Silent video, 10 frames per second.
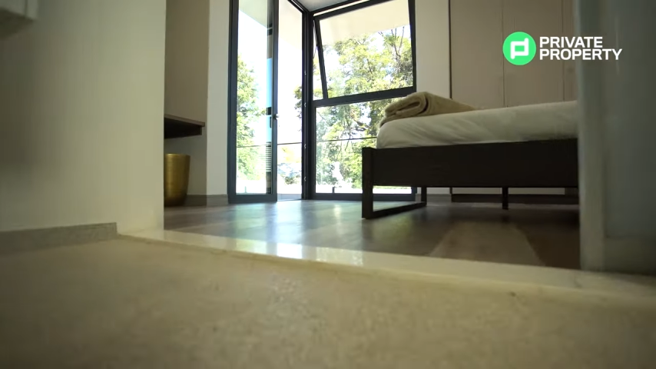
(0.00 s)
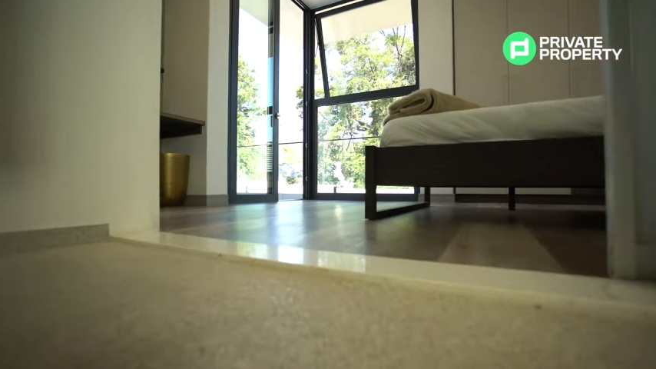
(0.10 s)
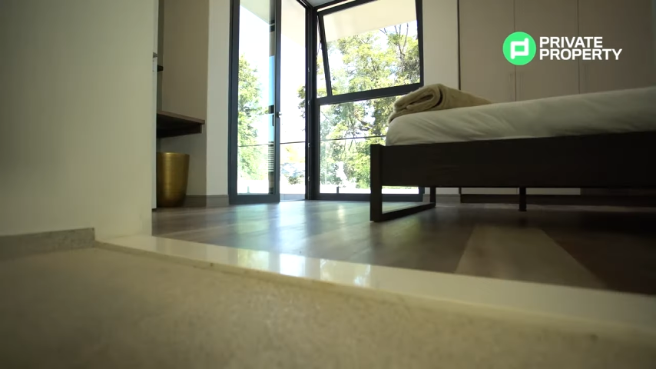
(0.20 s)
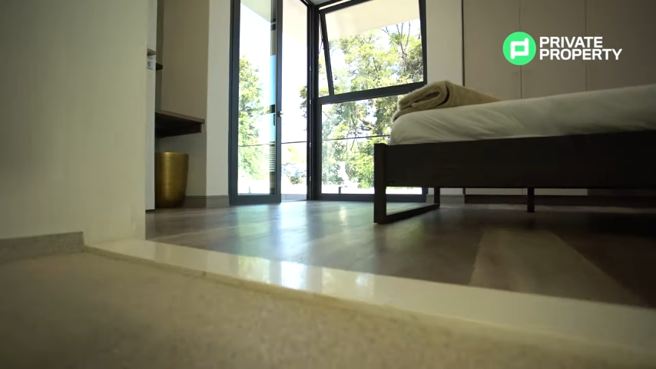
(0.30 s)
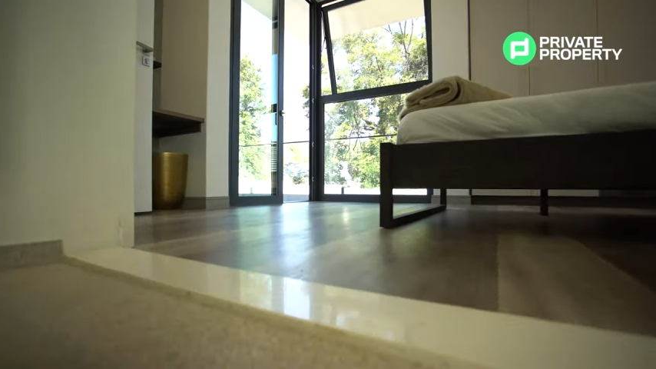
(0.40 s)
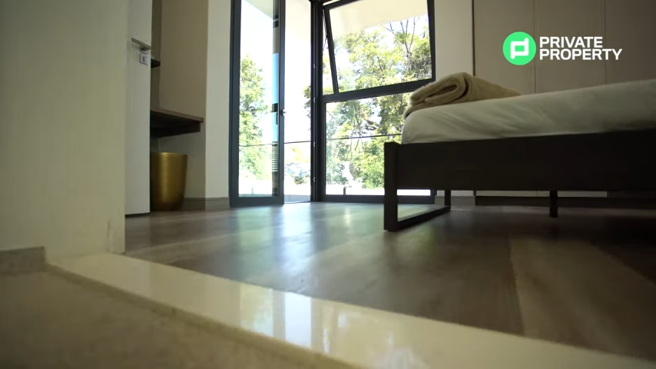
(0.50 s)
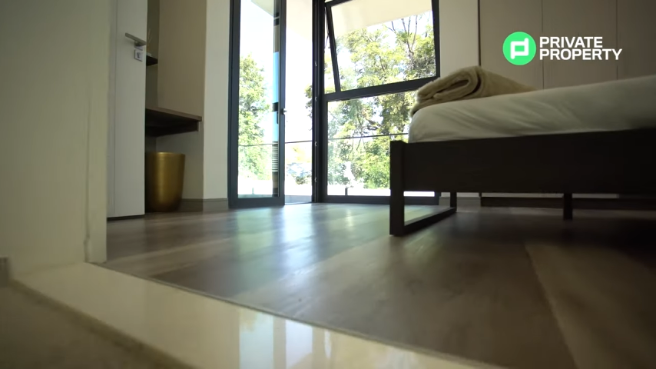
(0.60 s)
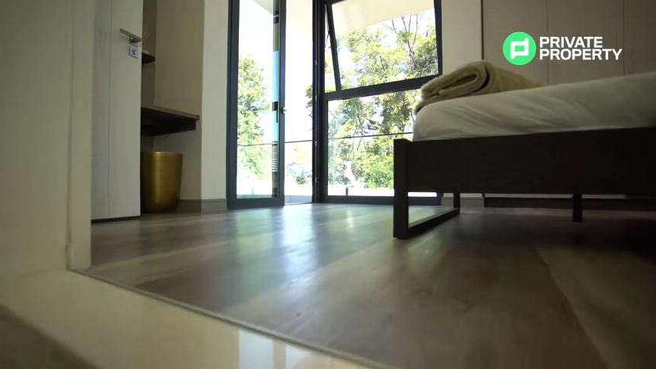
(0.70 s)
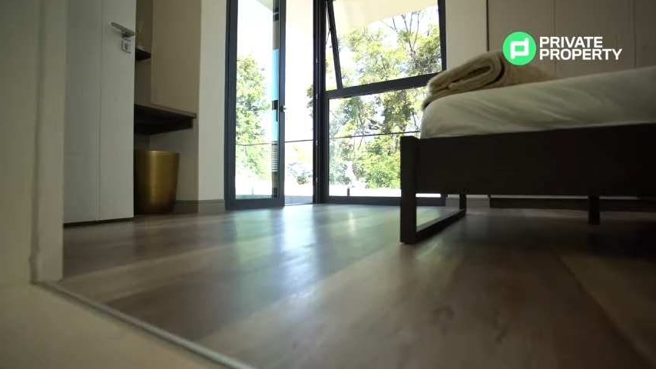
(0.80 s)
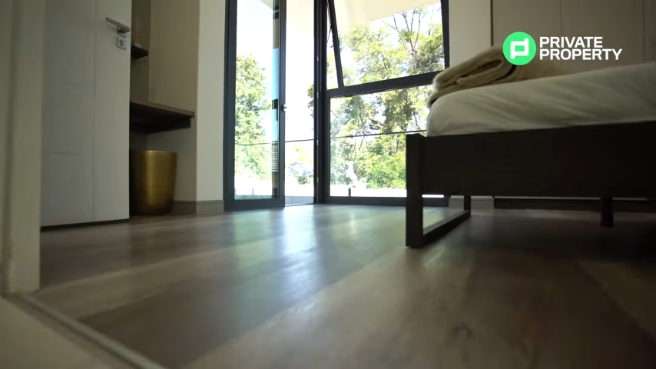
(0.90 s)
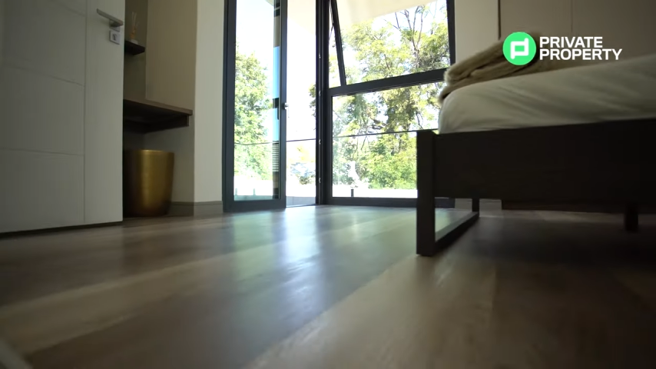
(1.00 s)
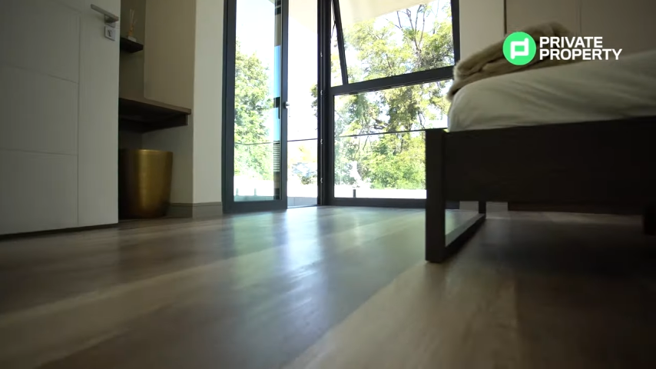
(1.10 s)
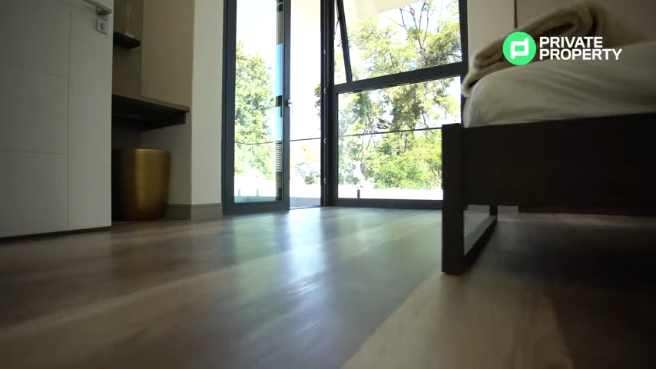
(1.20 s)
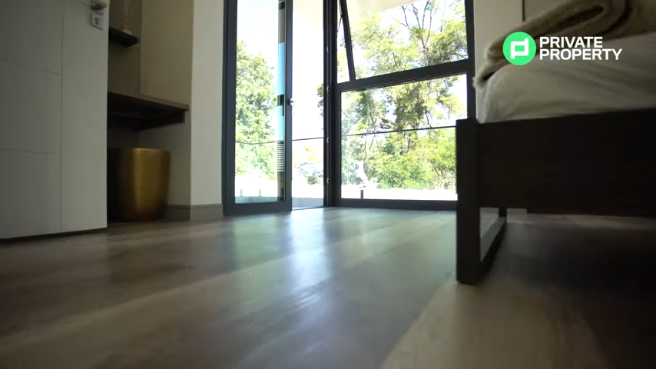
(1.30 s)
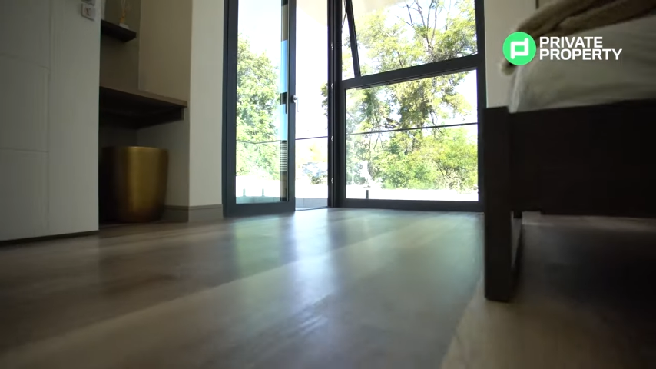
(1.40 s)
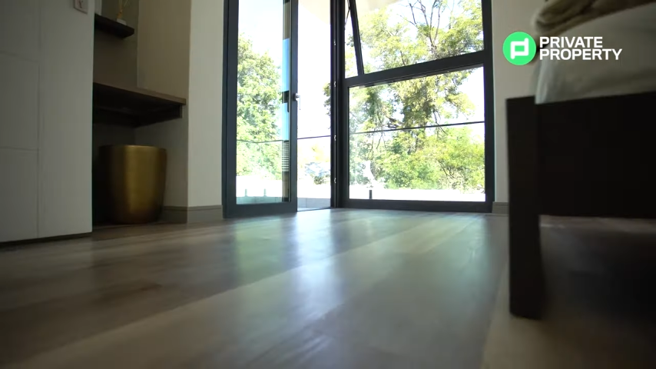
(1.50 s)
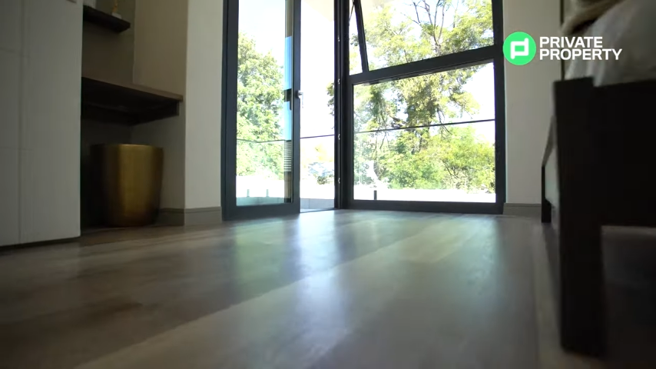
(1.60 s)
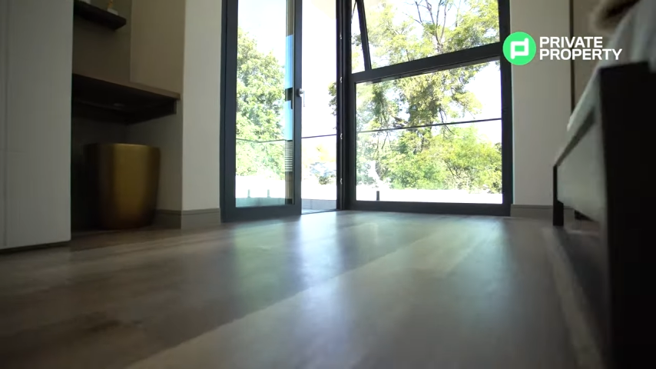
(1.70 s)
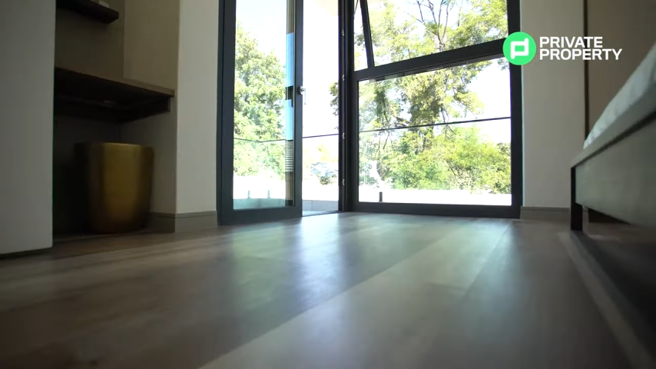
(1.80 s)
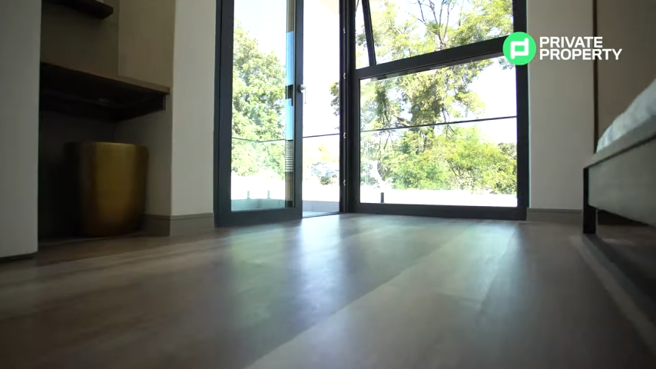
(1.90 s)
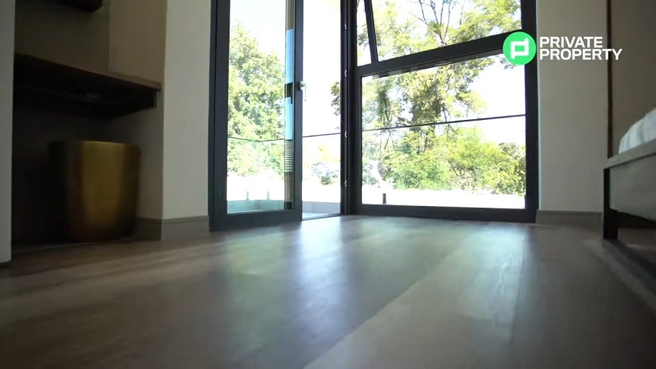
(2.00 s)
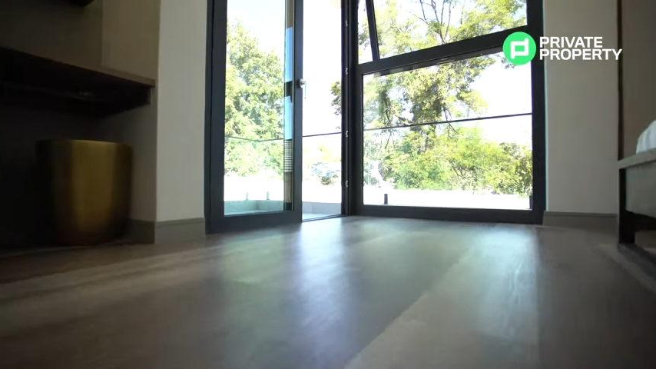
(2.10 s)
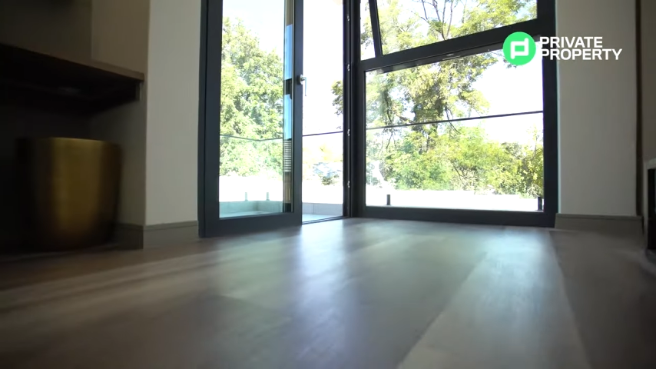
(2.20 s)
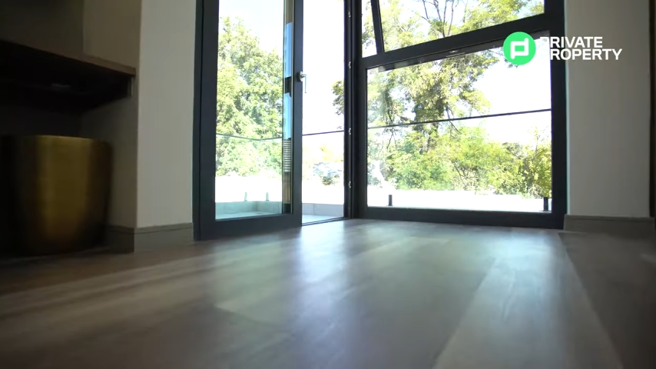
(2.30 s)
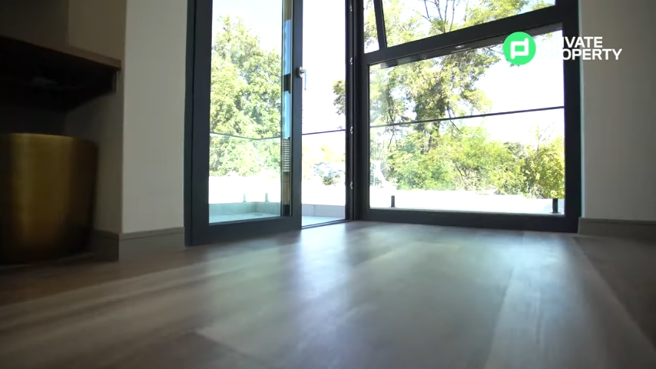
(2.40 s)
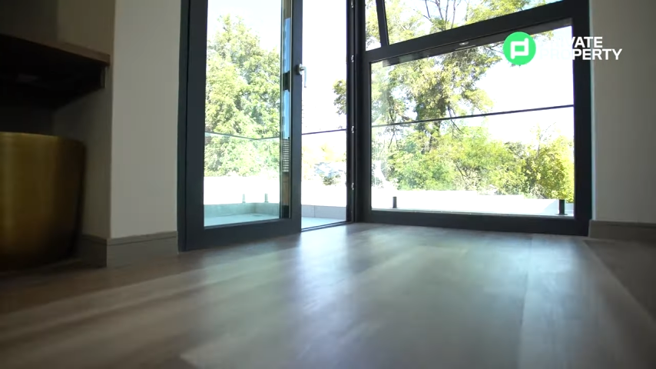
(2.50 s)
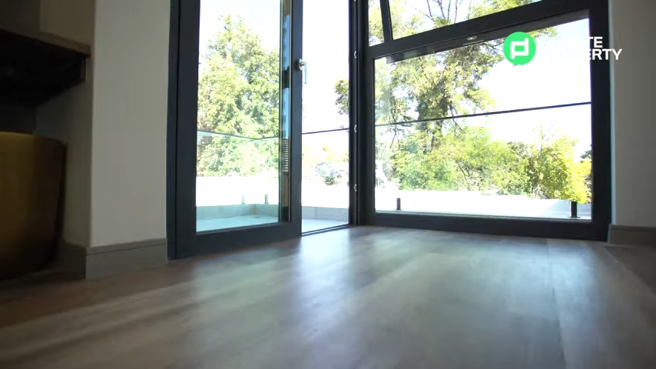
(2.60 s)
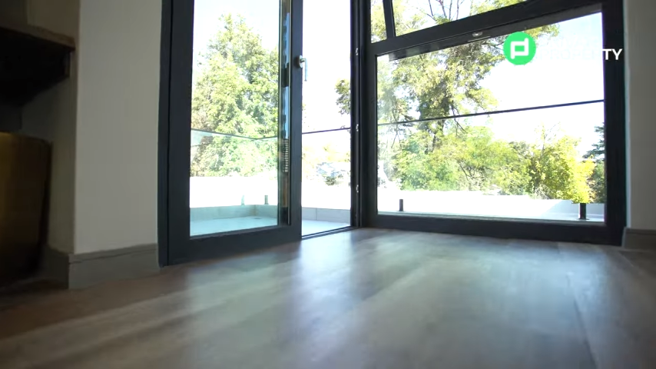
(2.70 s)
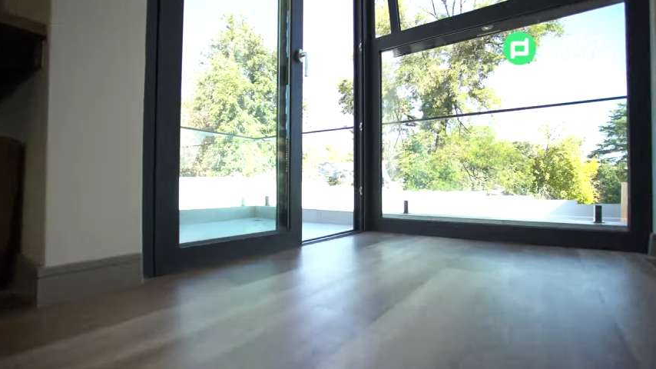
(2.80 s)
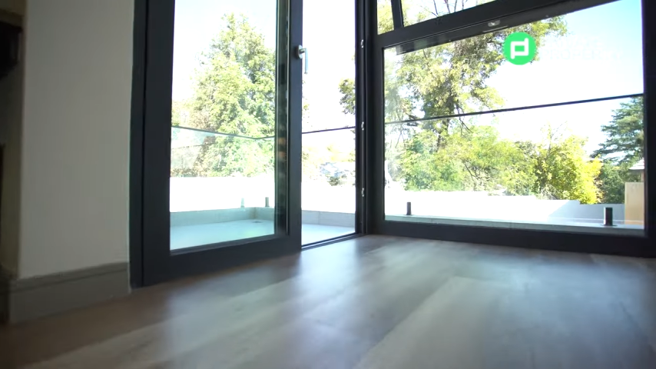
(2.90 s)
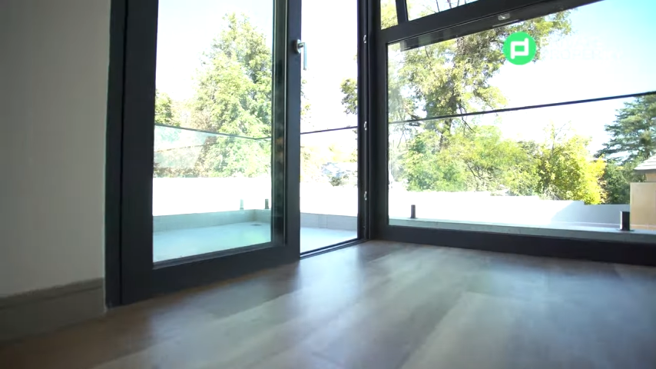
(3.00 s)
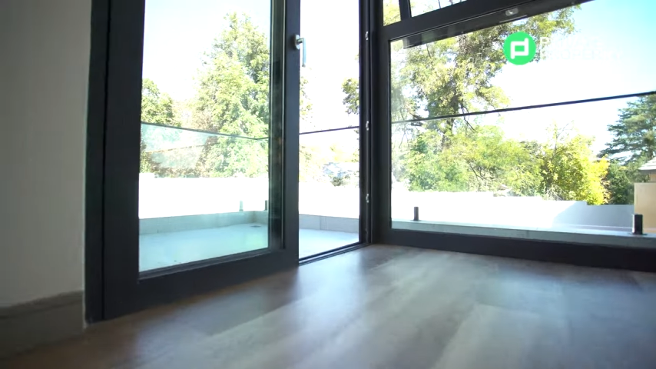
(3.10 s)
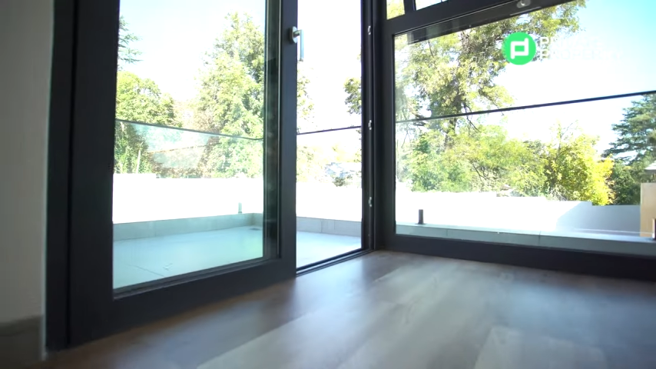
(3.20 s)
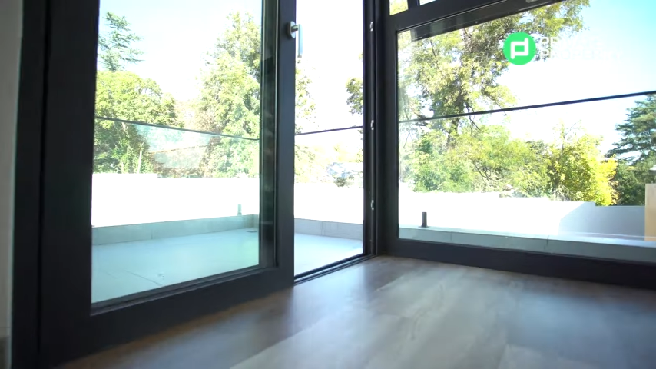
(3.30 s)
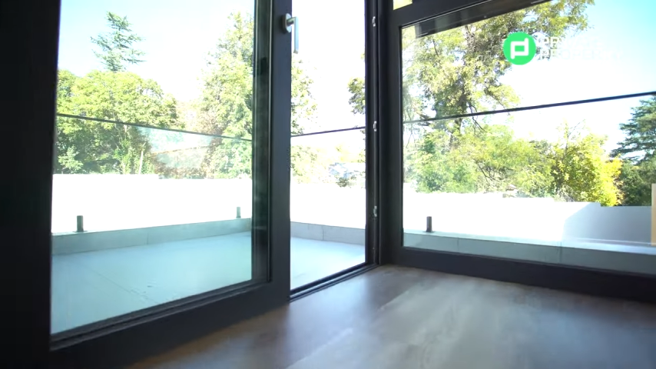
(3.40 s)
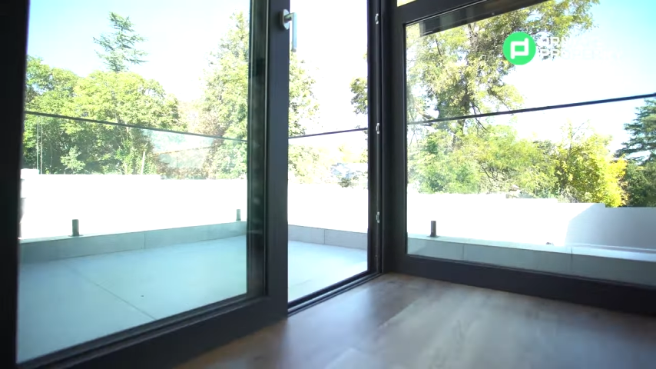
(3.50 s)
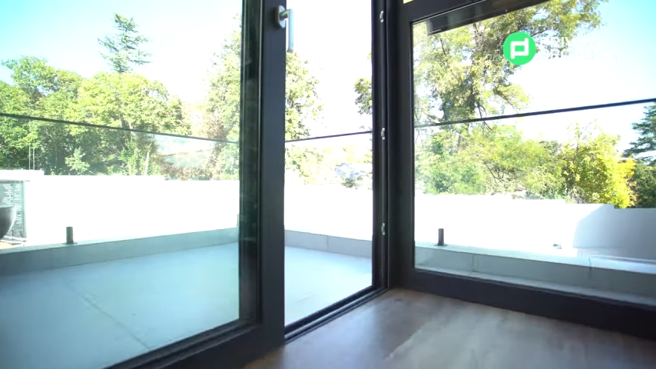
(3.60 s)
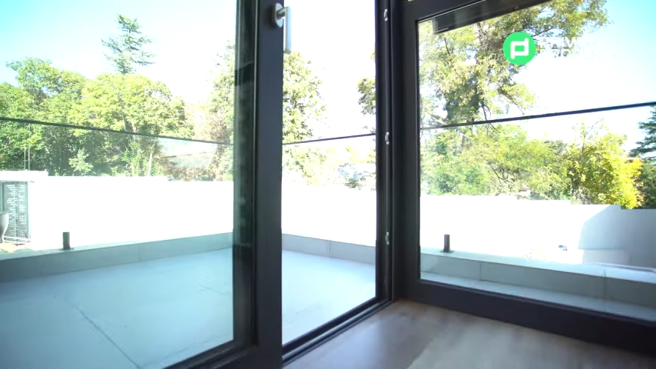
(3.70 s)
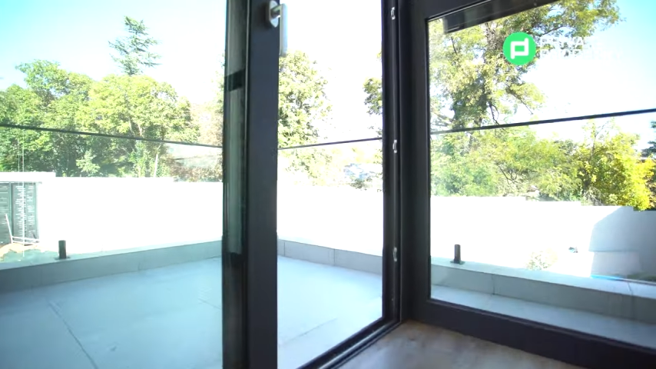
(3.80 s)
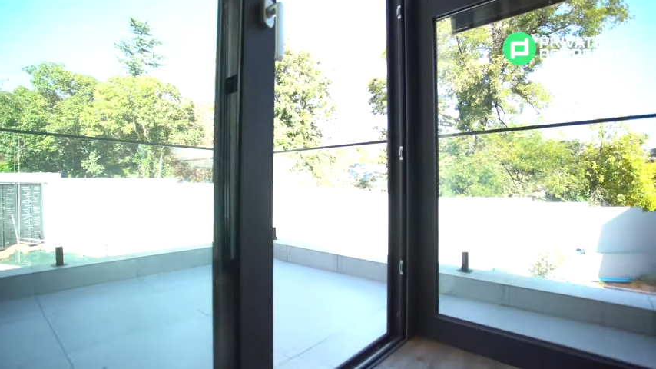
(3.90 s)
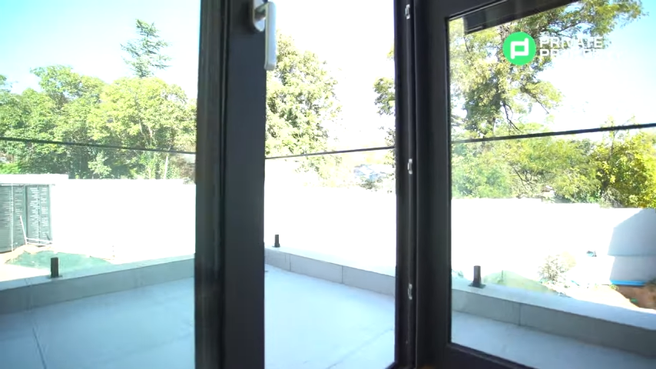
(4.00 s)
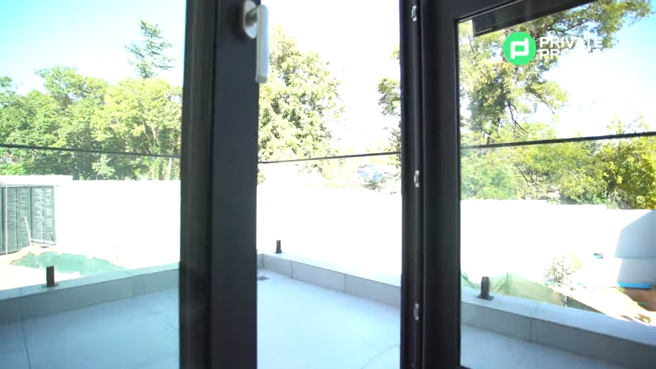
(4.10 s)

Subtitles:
[unreadable: no face in view]